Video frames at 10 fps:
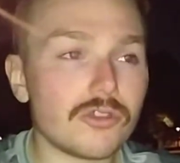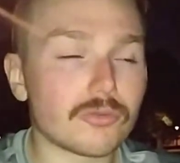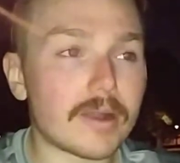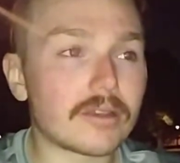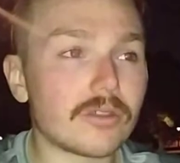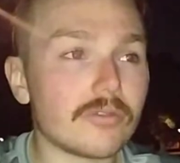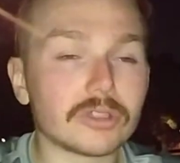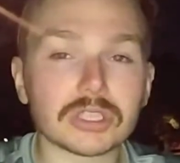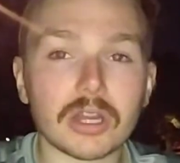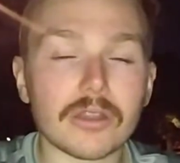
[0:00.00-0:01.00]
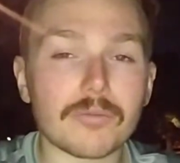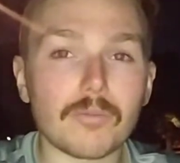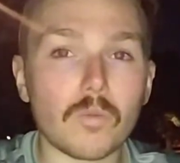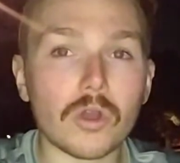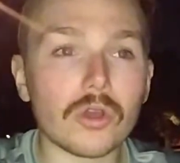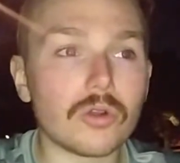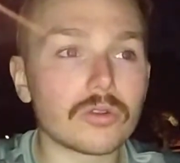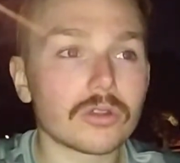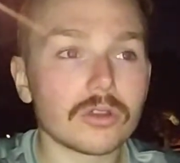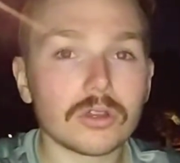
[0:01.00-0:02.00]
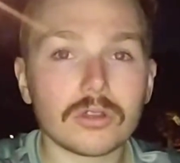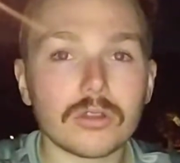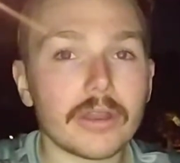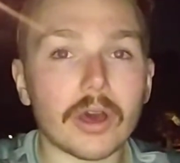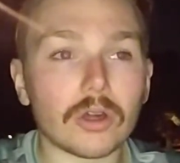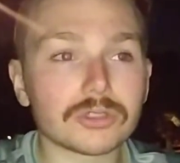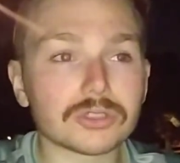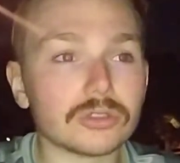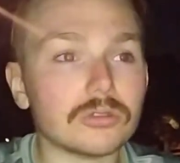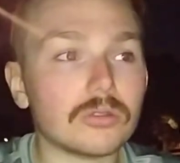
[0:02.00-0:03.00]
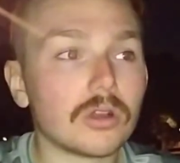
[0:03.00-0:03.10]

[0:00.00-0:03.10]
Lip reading: went to the other side of the world in a hostel.